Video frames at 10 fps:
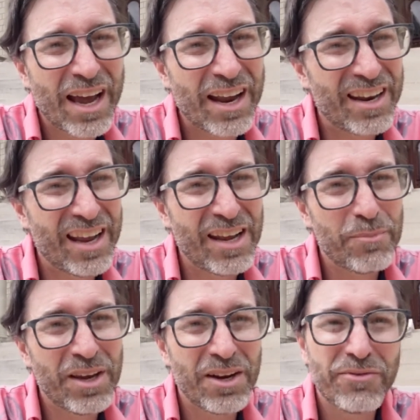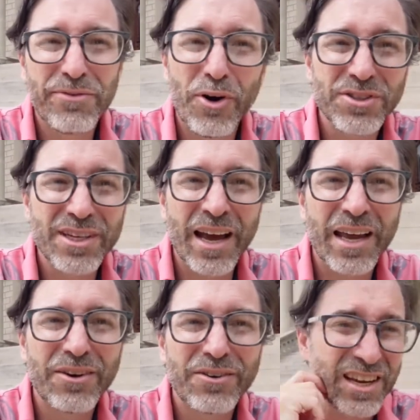How did it end up being a false
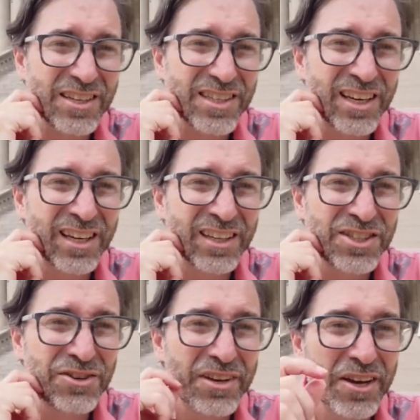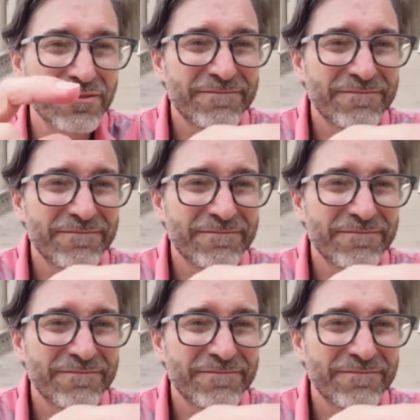idol? I'll see you in the studio.